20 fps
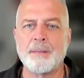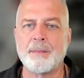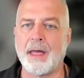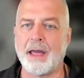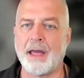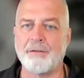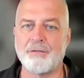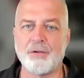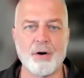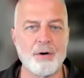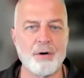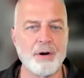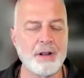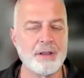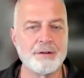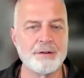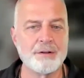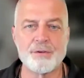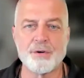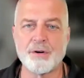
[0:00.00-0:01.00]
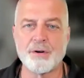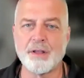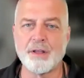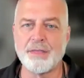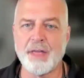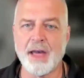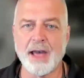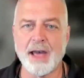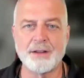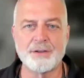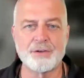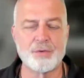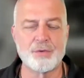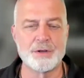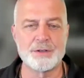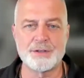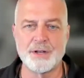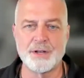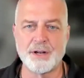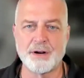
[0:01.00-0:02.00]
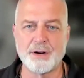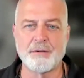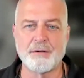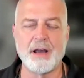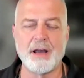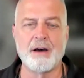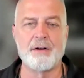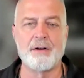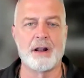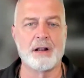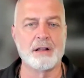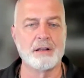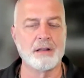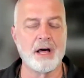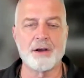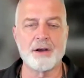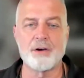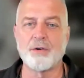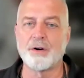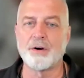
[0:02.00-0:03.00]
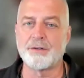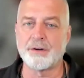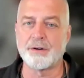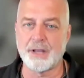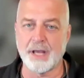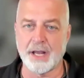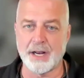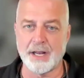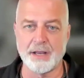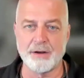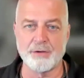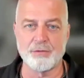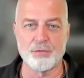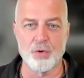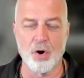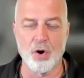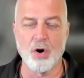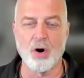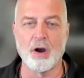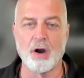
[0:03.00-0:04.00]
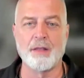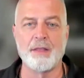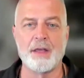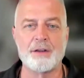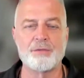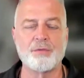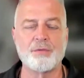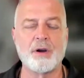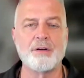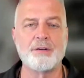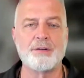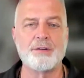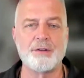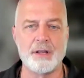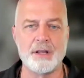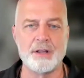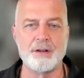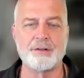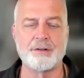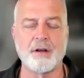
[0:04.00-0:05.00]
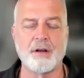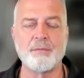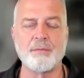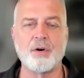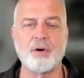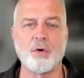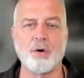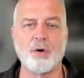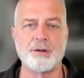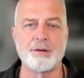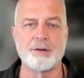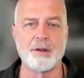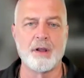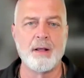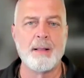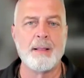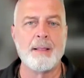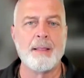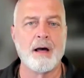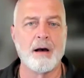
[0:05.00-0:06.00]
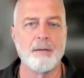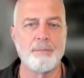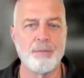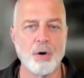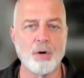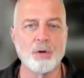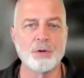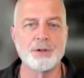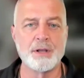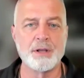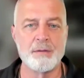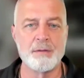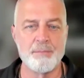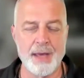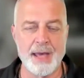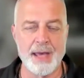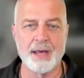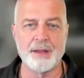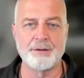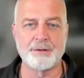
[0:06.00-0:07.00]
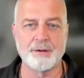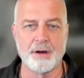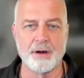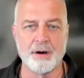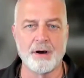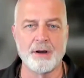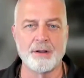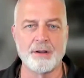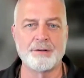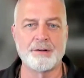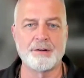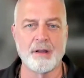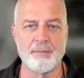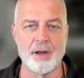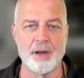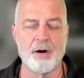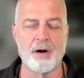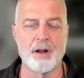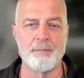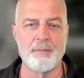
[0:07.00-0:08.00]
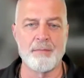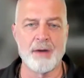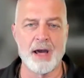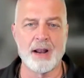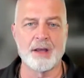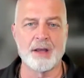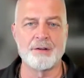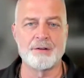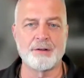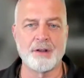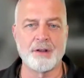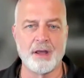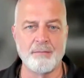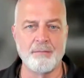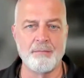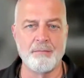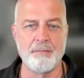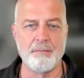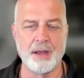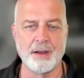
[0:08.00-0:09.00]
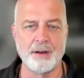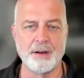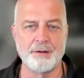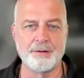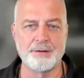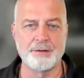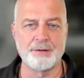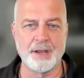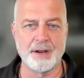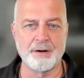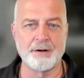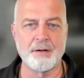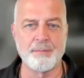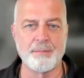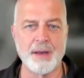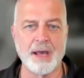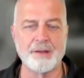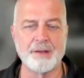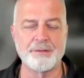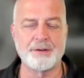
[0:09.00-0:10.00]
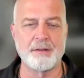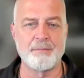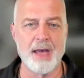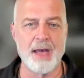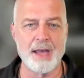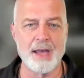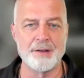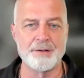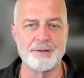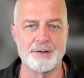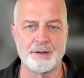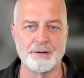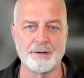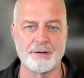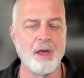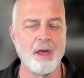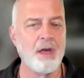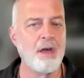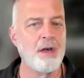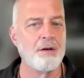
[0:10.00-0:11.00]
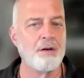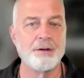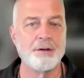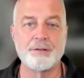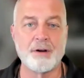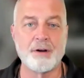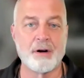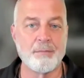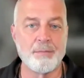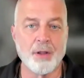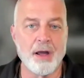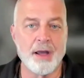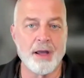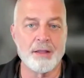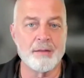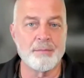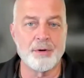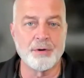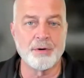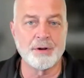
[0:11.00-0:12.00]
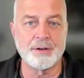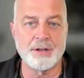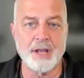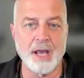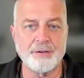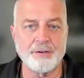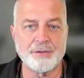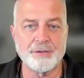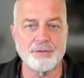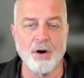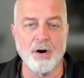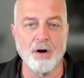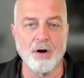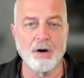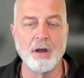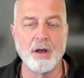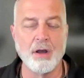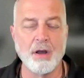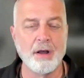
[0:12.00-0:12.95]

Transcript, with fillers: they've already distorted that, twisted it around, and a lot of courts are getting it wrong. And that's why you're seeing some courts upholding bans on semi-automatics and, and standard capacity magazines because they're applying the Bruen test wrong.